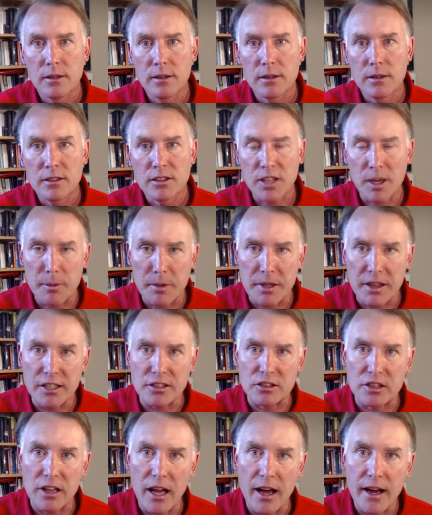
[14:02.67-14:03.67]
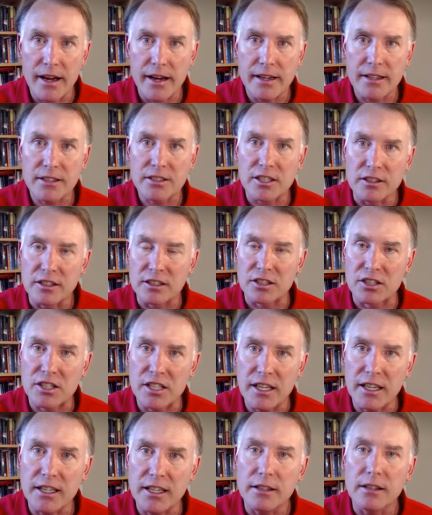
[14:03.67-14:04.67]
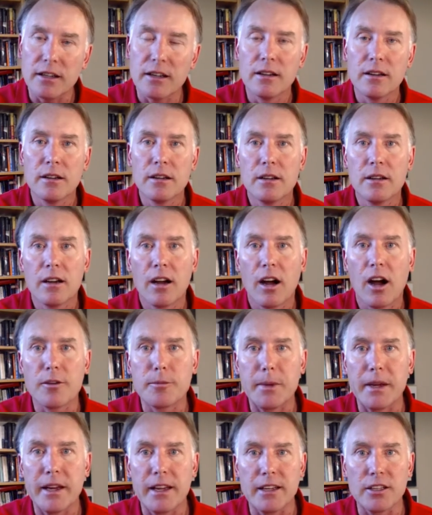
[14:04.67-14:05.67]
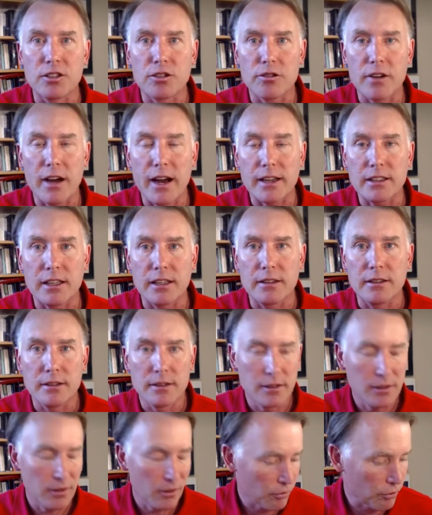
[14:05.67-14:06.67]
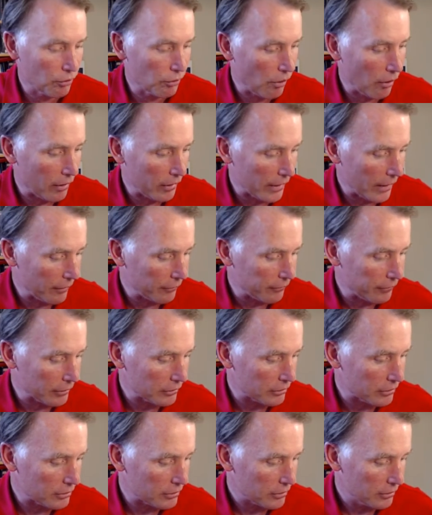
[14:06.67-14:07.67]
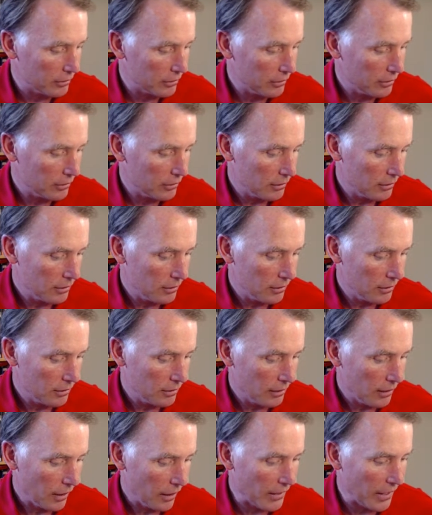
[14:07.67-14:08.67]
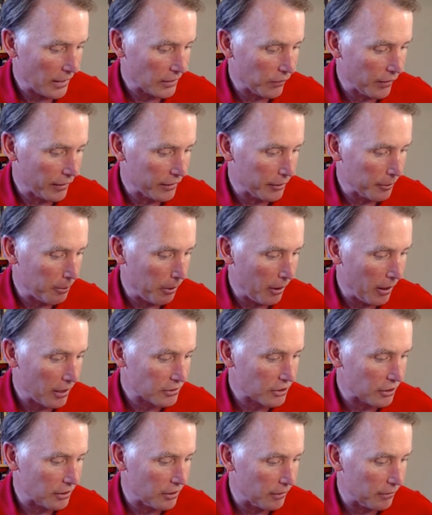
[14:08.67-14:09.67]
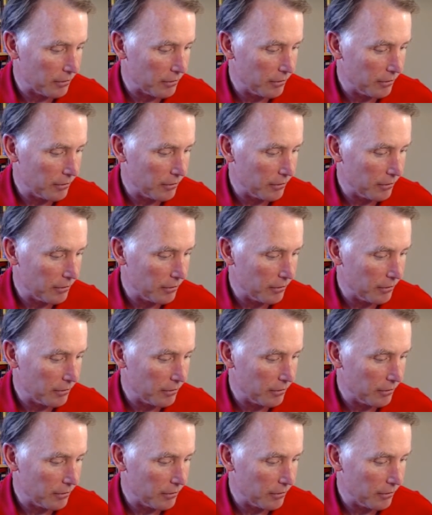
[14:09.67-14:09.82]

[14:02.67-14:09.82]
some of these lies and deceit are being corrected through our efforts. And that's very positive.